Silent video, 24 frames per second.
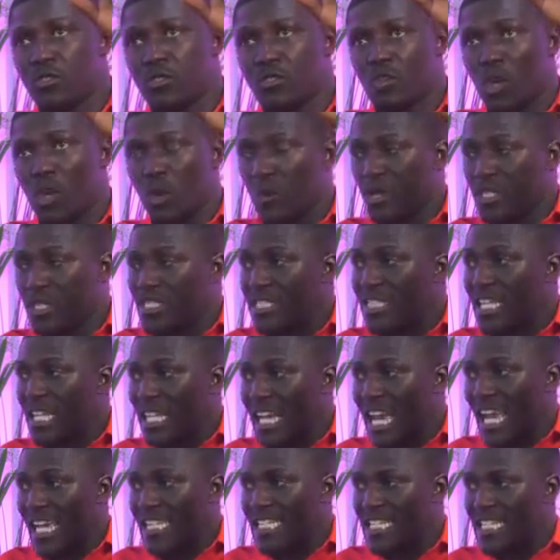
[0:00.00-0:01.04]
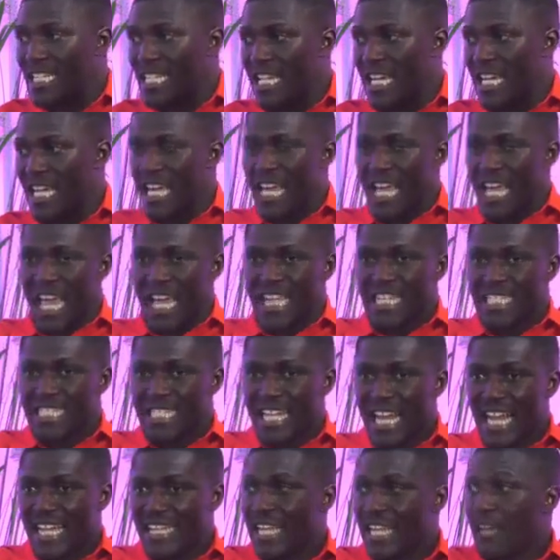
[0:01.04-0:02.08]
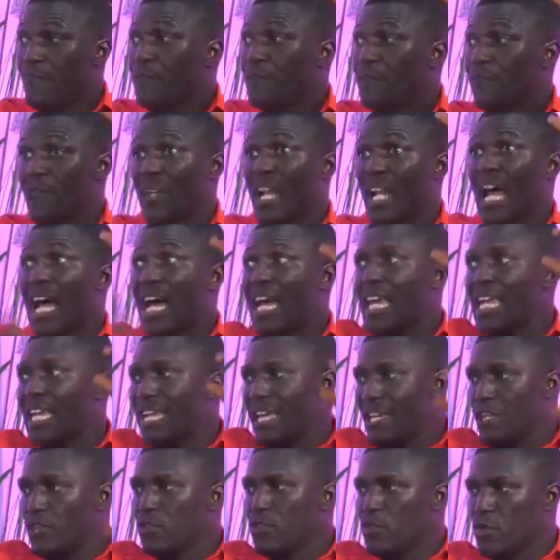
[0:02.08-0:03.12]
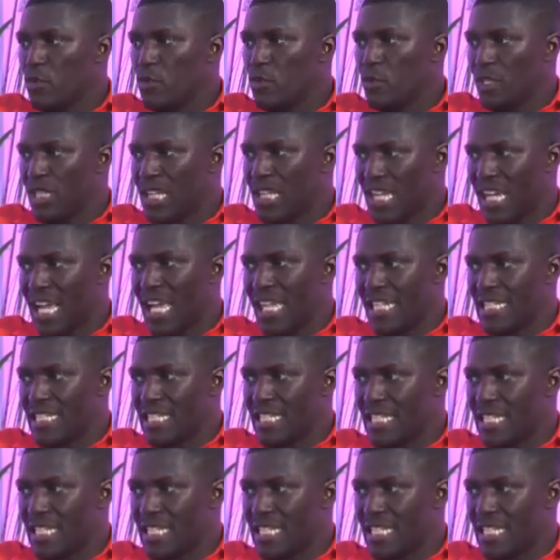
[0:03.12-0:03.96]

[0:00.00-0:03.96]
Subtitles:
towards the light, and it's like they fly into the light.